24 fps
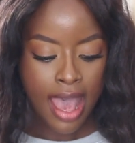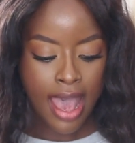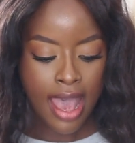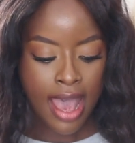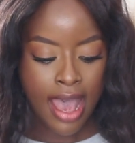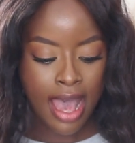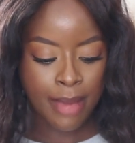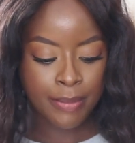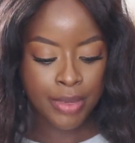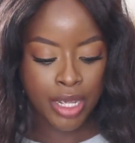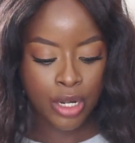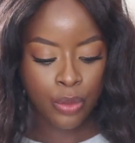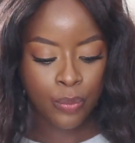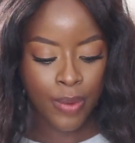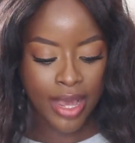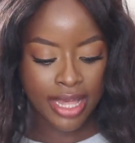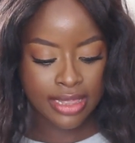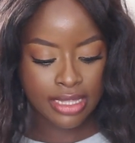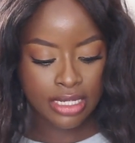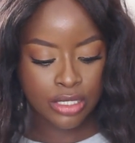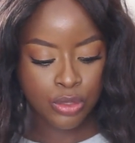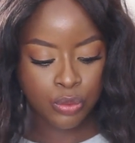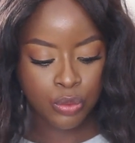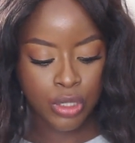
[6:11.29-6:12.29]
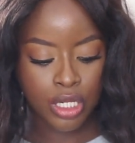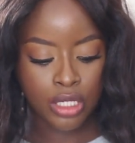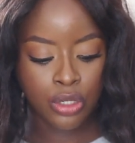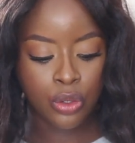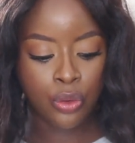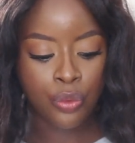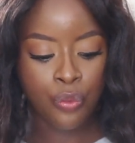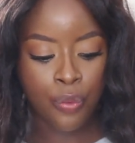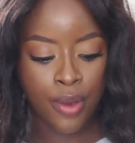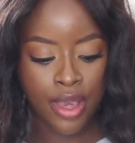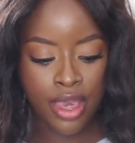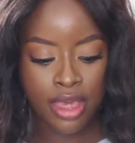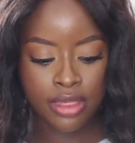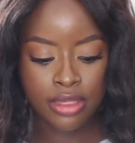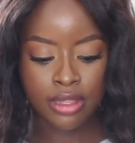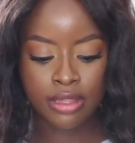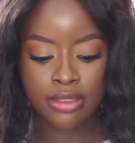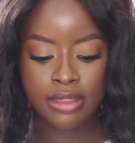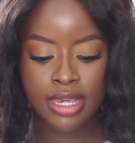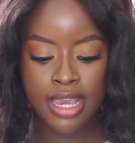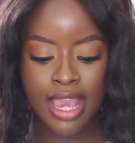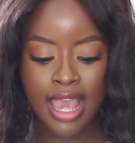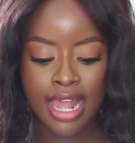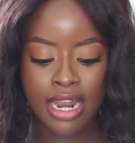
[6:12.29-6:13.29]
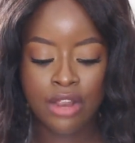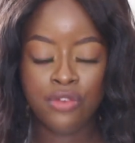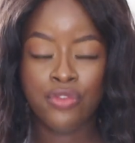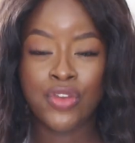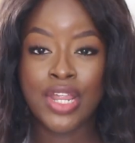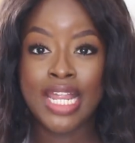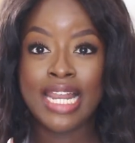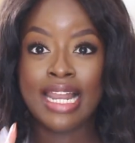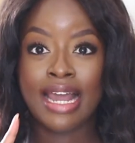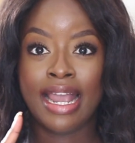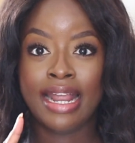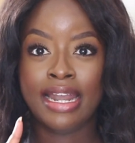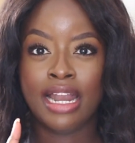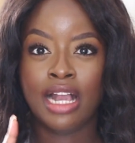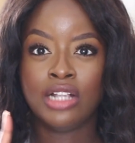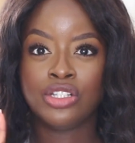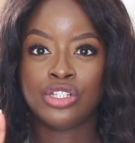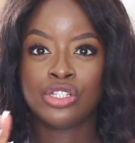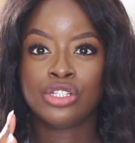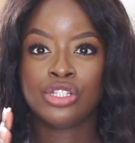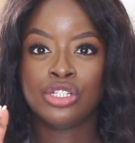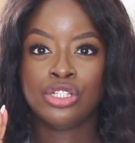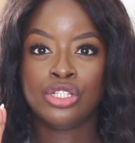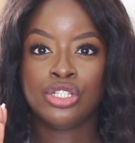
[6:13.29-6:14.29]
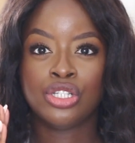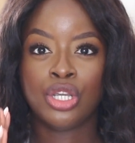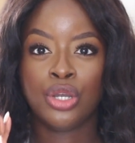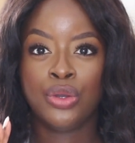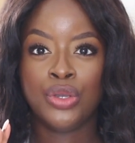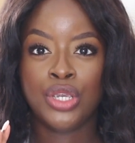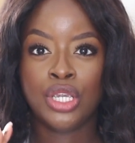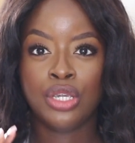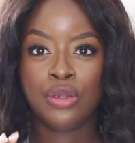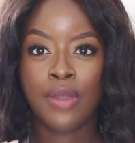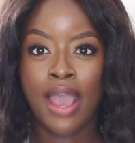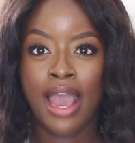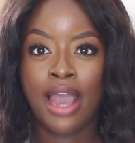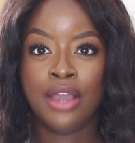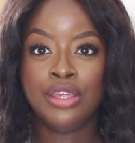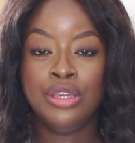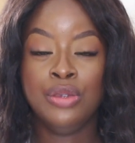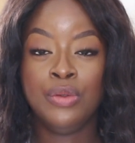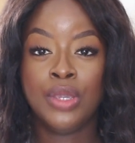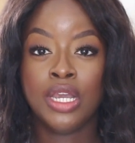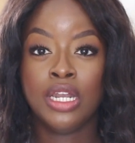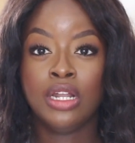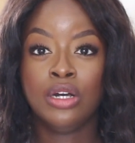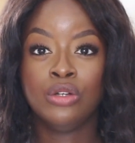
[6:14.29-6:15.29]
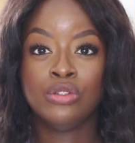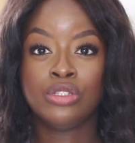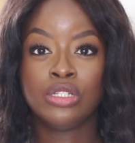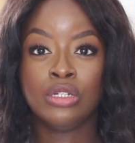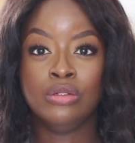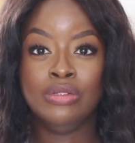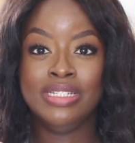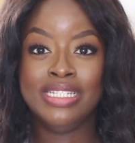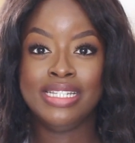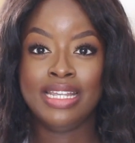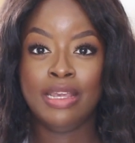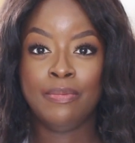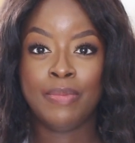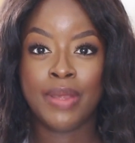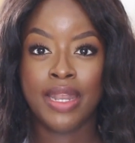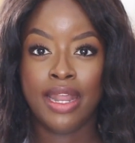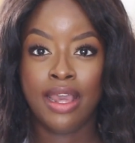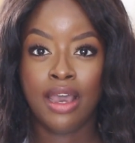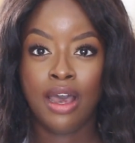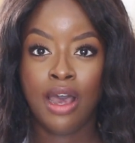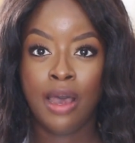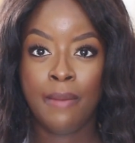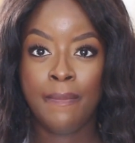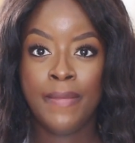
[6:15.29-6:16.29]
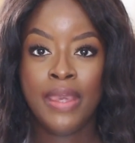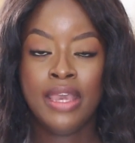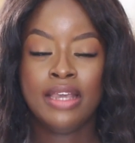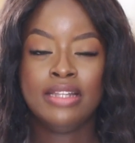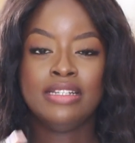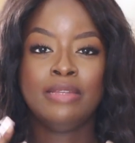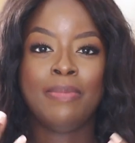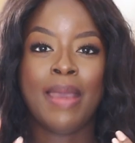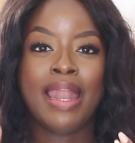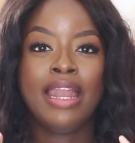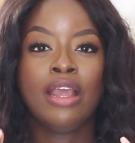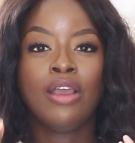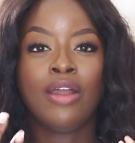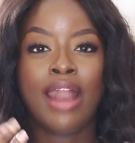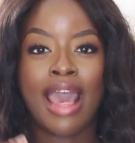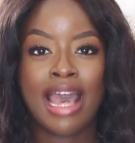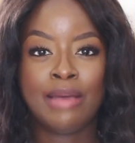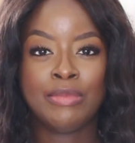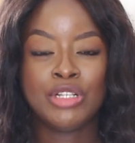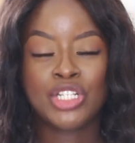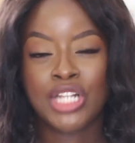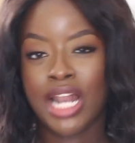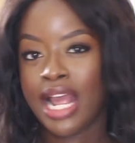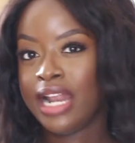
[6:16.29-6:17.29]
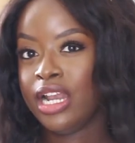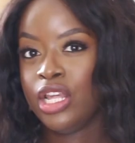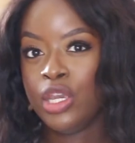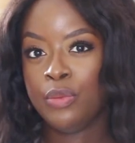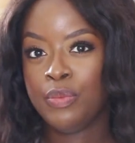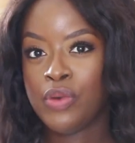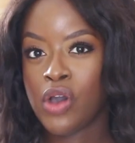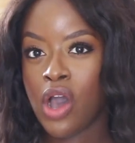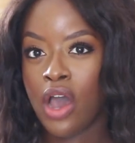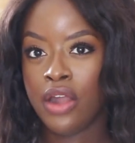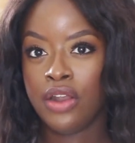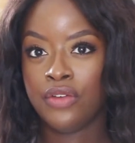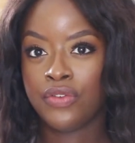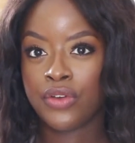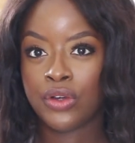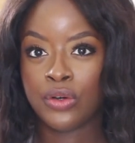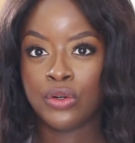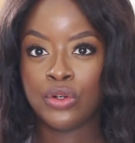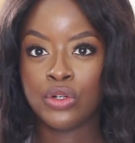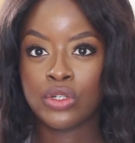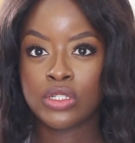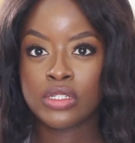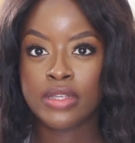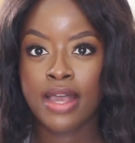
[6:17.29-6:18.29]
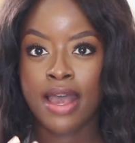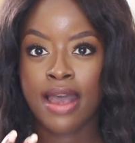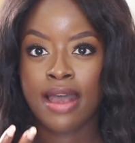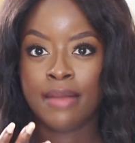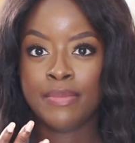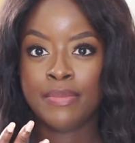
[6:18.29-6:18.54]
I'm going to wear this one with the Ellarie liner just to show you how you can also deepen it up. Depending on how much liner you put on, of course,